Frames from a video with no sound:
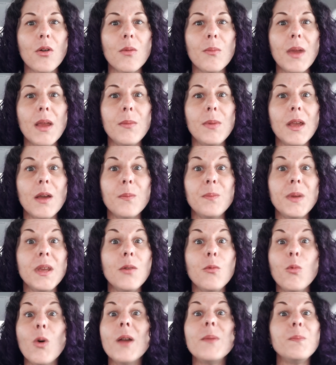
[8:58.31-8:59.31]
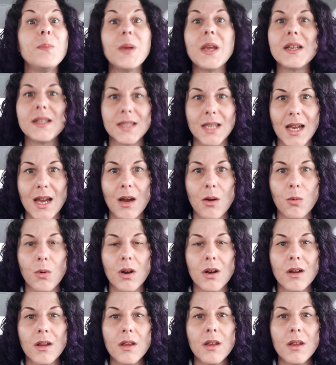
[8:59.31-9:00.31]
or maybe it be one big
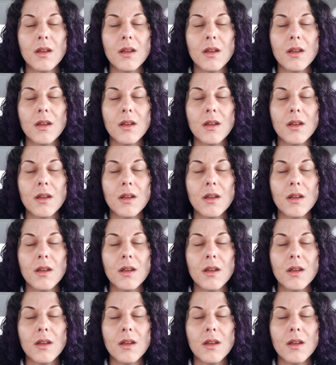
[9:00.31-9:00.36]
tower